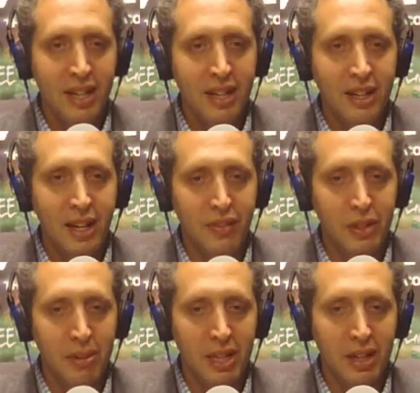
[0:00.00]
you have
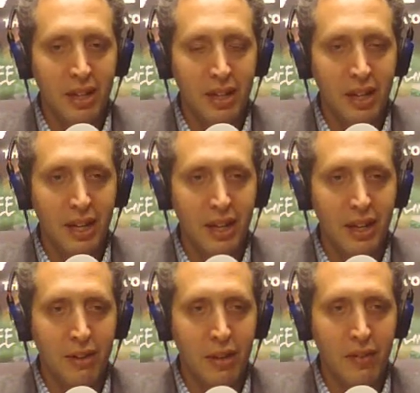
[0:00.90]
to be you
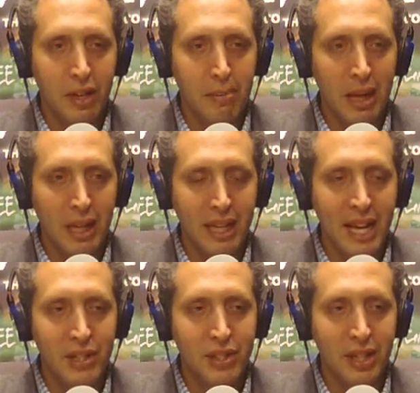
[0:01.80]
have to have a compelling
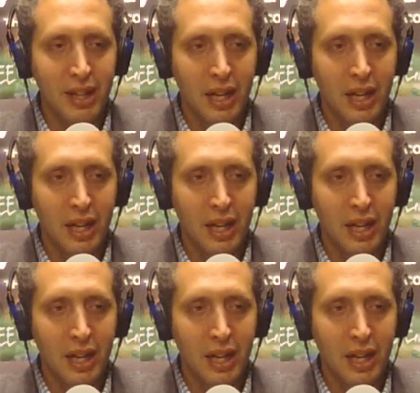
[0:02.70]
case to